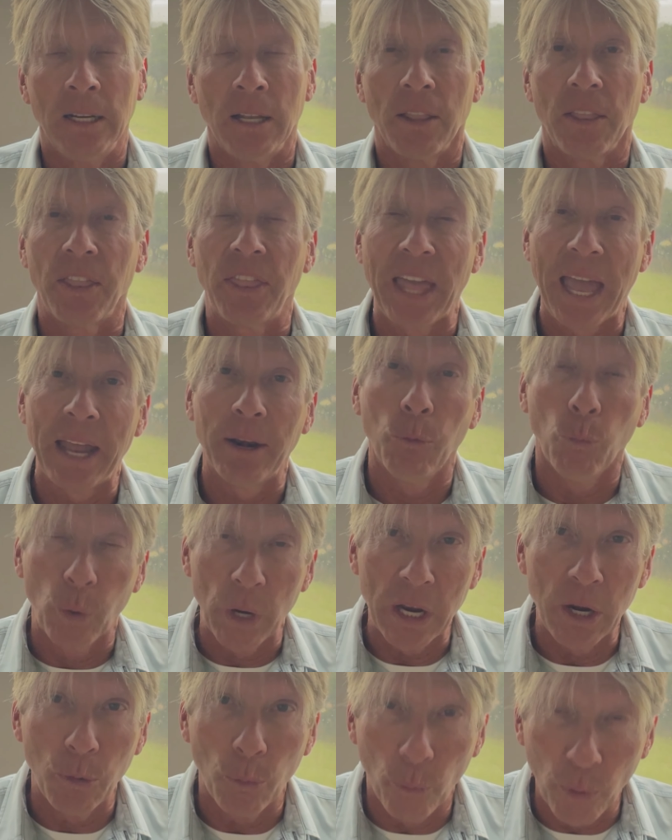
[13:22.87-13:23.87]
than
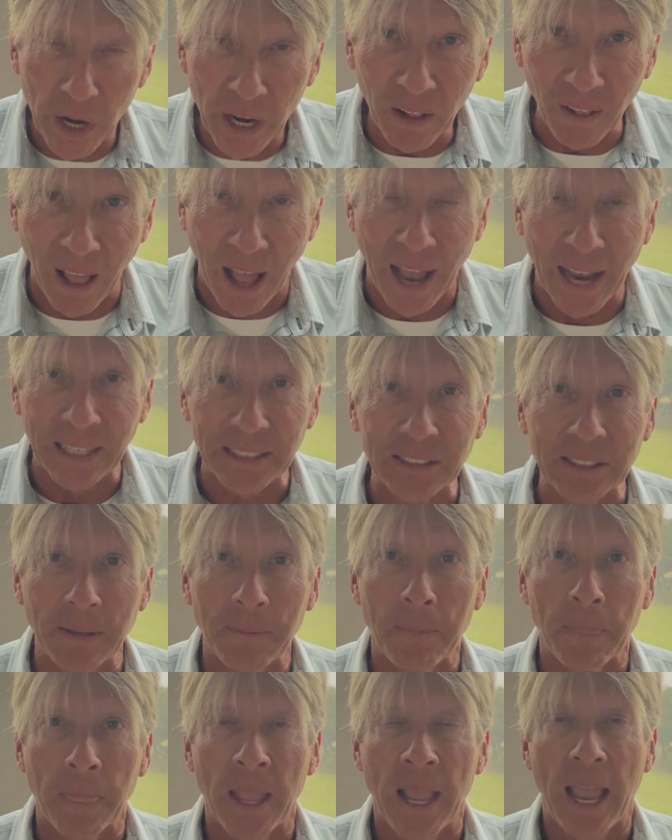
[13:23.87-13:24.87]
we realize.
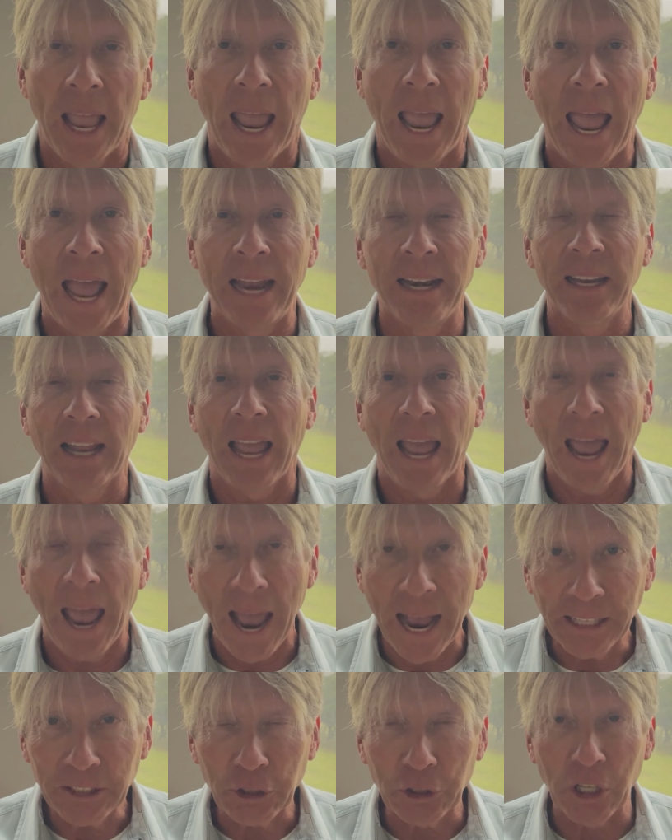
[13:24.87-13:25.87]
And
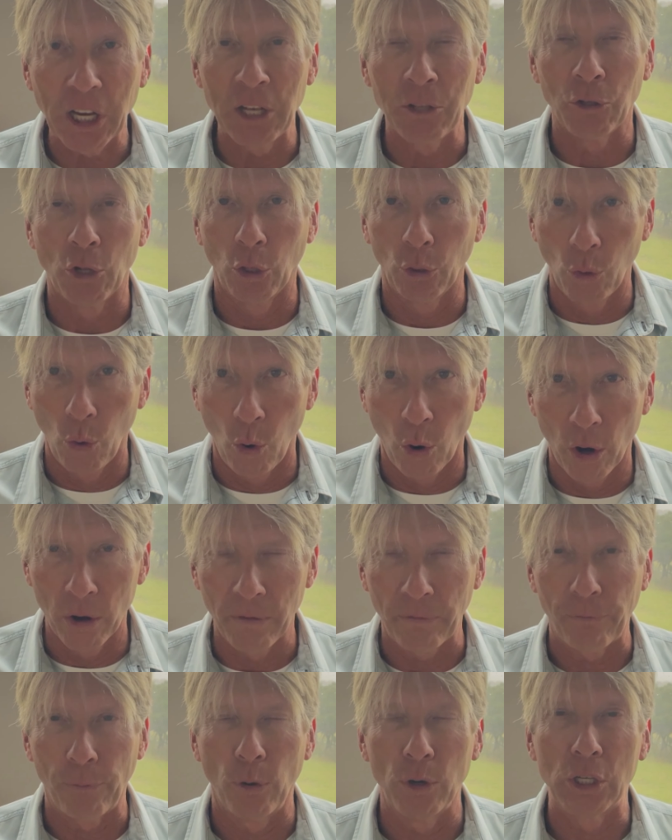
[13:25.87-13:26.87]
asking the Lord
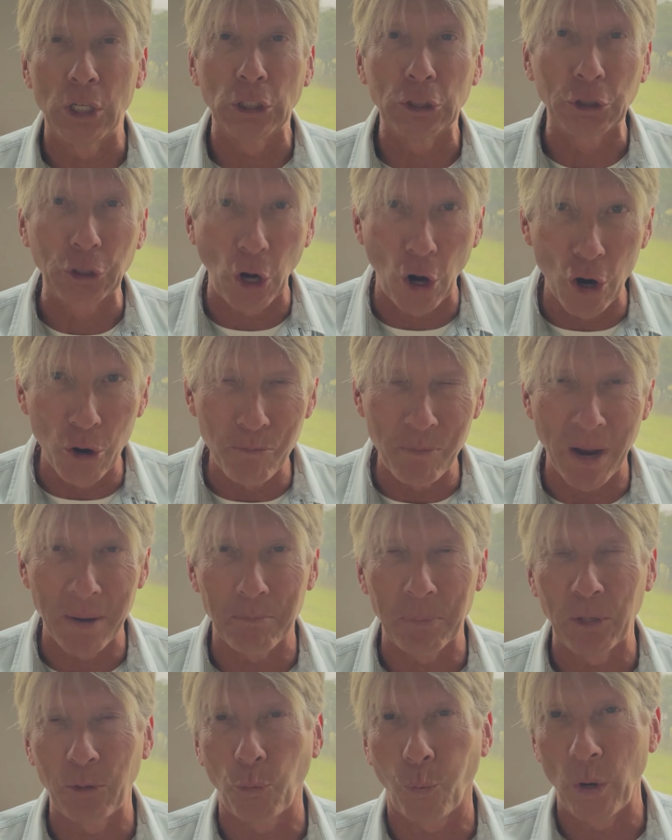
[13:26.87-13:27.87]
for discernment
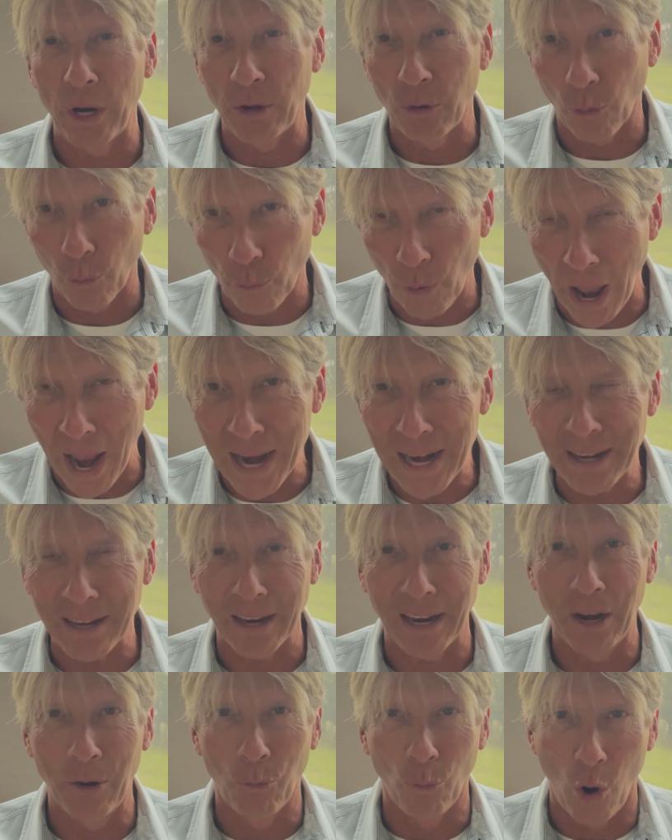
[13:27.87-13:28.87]
between right
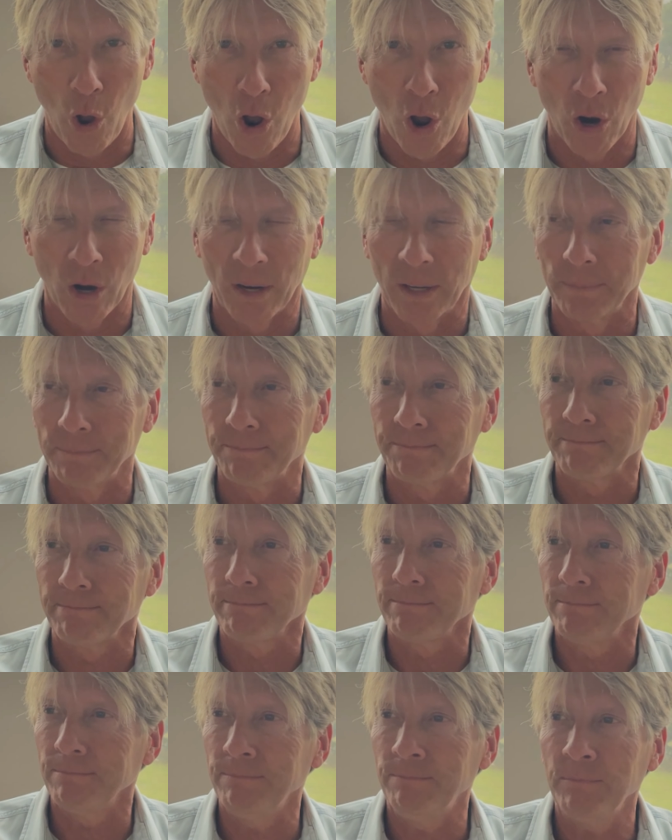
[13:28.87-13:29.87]
and wrong
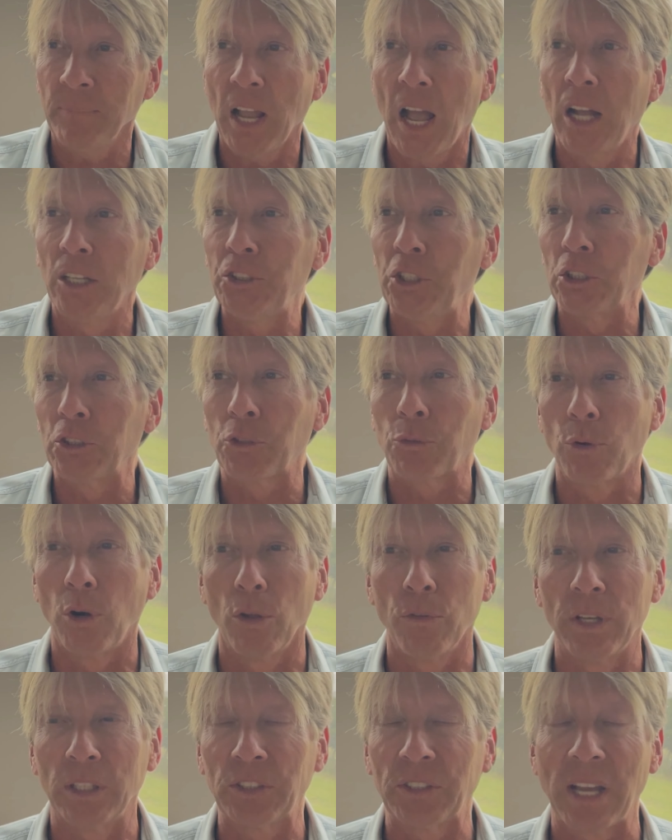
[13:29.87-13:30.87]
I'll just throw
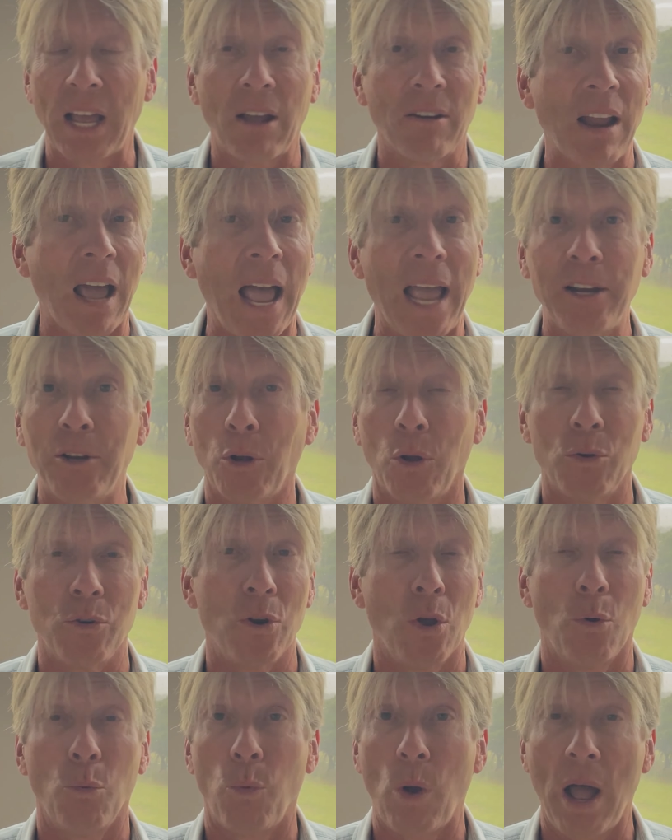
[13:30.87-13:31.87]
this out. I don't
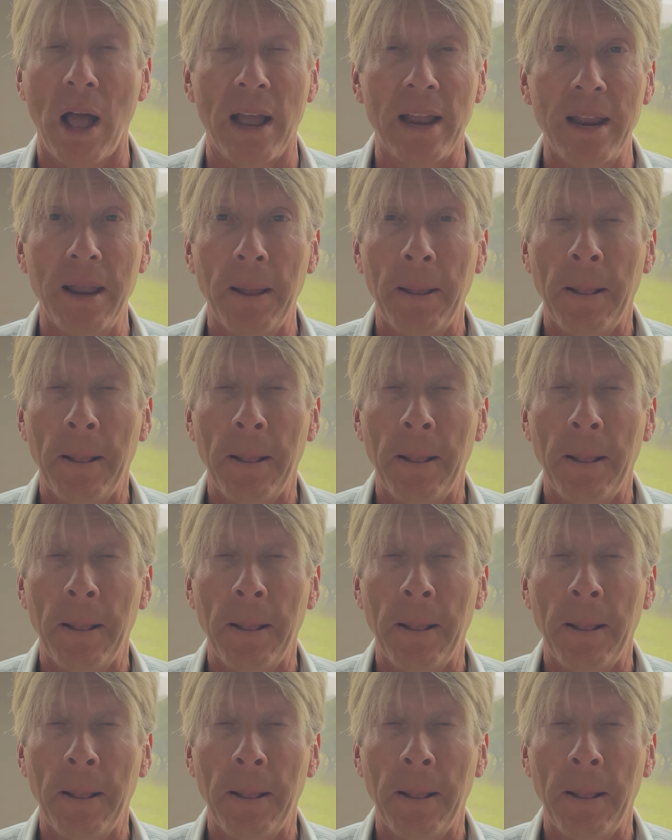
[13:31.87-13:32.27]
know why,